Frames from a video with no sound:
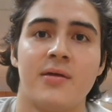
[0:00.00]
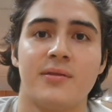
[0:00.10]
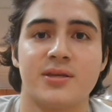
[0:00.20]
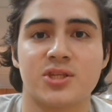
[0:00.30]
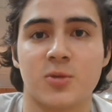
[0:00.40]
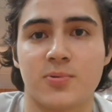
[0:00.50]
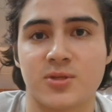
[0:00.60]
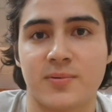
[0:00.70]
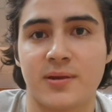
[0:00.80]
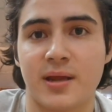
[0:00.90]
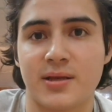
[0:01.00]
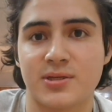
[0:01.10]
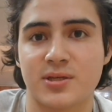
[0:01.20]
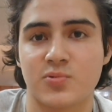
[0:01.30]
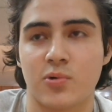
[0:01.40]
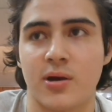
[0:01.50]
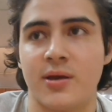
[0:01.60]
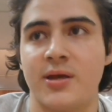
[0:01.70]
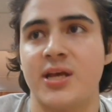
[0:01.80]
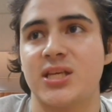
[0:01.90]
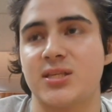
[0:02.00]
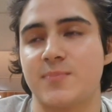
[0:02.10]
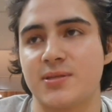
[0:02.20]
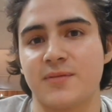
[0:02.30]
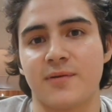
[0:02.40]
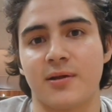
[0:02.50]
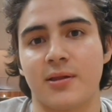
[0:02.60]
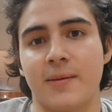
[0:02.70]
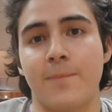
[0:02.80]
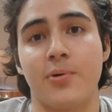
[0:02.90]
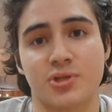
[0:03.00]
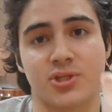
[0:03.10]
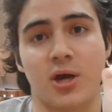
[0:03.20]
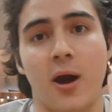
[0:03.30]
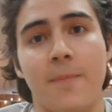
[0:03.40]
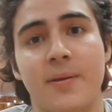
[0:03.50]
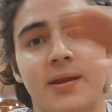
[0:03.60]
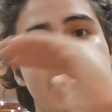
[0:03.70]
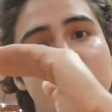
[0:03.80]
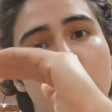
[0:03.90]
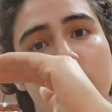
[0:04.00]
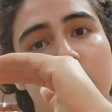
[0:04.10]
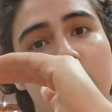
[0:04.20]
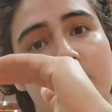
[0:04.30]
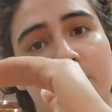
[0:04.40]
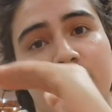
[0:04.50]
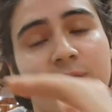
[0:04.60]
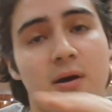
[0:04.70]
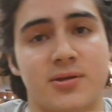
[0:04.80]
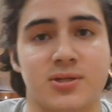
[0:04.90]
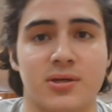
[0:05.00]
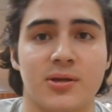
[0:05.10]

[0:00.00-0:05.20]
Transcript: This supraspinatus is what specifically pushes up and in toward your glenoid fossa,